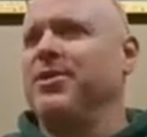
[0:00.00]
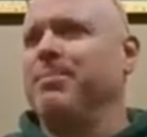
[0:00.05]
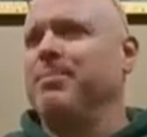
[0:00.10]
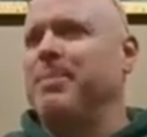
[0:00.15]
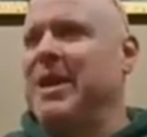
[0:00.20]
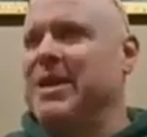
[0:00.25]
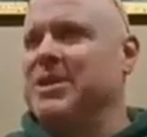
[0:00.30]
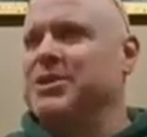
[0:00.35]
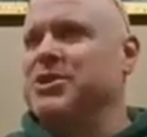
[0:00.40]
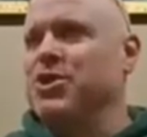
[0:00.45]
the
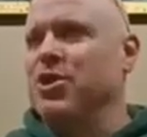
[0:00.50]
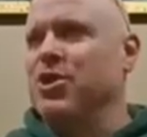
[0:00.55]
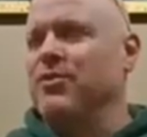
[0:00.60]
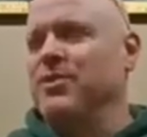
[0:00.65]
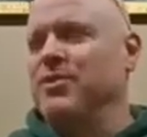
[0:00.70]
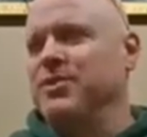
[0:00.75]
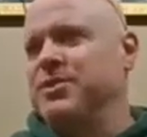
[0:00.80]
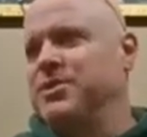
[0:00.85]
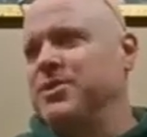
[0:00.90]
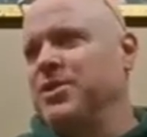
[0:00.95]

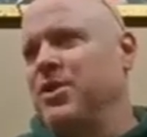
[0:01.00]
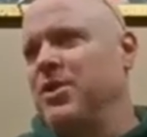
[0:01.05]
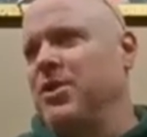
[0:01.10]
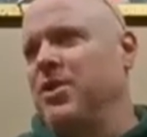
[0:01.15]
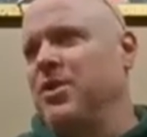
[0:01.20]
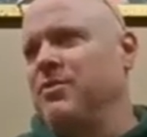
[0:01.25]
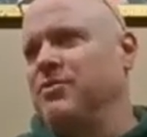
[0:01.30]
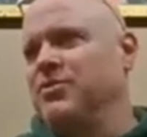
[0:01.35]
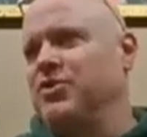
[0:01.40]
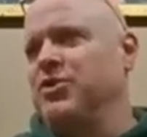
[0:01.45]
maidservants
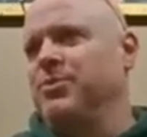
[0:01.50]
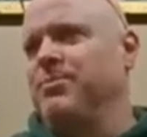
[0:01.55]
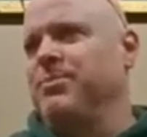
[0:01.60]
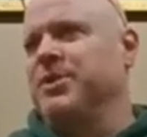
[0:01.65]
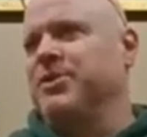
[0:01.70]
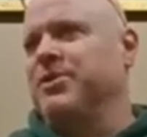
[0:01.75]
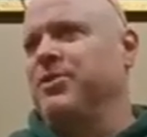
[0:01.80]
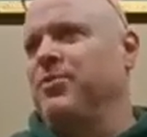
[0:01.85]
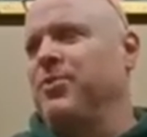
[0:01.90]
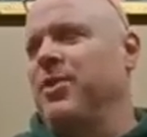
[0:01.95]
of
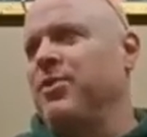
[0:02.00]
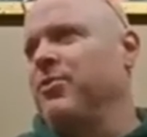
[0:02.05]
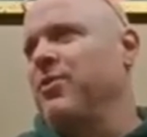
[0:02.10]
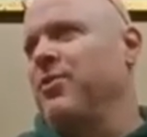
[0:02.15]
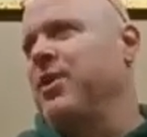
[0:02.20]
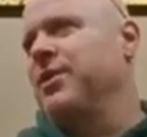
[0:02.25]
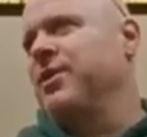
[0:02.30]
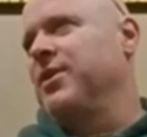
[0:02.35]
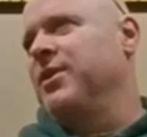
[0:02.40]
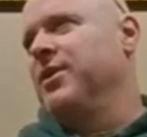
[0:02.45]
Srimati
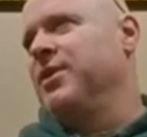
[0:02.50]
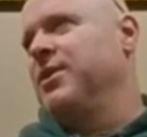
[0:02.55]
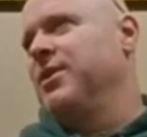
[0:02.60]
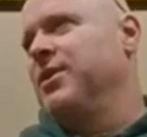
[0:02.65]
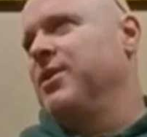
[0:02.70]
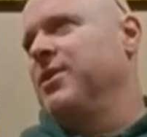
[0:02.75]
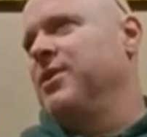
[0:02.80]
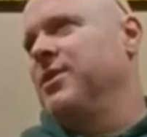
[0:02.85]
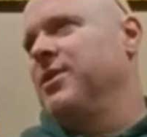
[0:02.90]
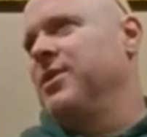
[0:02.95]
Radharani.
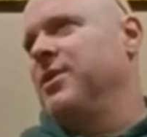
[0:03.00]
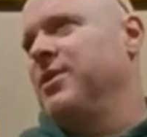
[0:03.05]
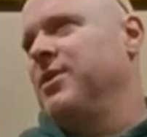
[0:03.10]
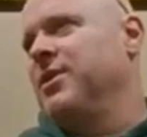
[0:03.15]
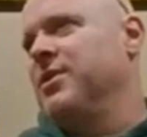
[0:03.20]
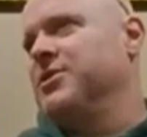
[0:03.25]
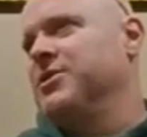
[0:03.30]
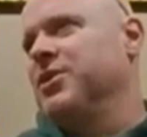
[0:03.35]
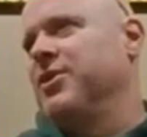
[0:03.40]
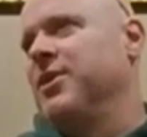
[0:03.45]

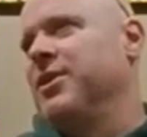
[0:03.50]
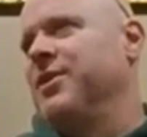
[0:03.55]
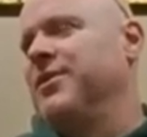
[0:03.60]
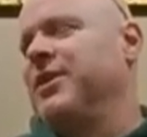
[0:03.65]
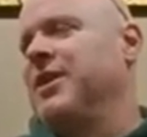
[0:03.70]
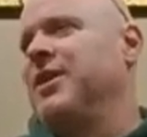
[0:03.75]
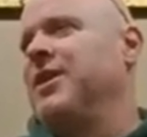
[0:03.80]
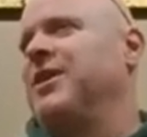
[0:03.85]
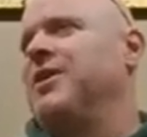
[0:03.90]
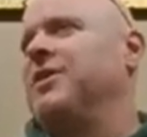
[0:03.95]
So
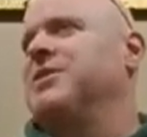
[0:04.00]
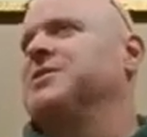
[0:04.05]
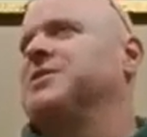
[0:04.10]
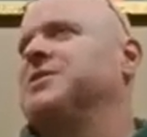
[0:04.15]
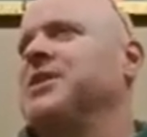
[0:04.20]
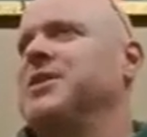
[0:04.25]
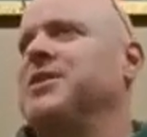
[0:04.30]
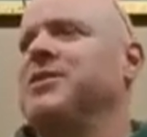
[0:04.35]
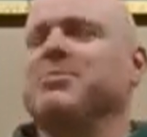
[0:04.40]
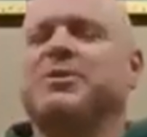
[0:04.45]
that they
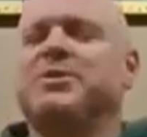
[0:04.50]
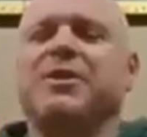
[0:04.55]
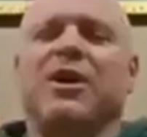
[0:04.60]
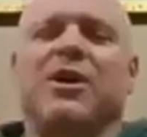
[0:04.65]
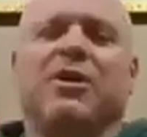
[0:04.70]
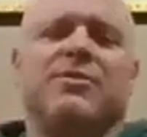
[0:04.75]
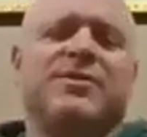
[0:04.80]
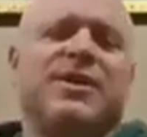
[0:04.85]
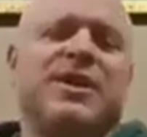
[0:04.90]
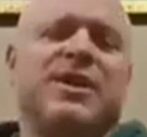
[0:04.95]
see
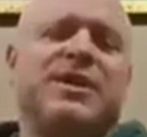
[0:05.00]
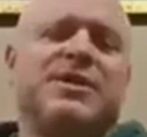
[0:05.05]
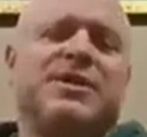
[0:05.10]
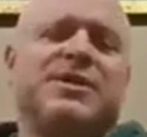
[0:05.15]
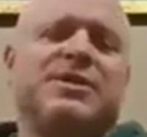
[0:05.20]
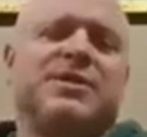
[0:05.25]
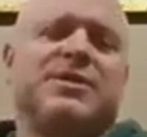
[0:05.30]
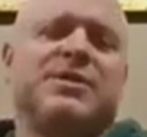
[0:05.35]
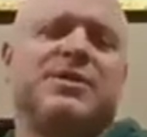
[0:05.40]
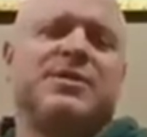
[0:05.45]
themselves
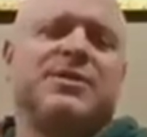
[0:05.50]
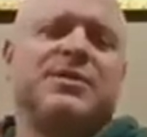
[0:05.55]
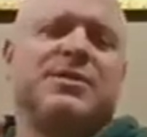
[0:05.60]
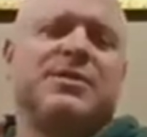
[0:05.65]
as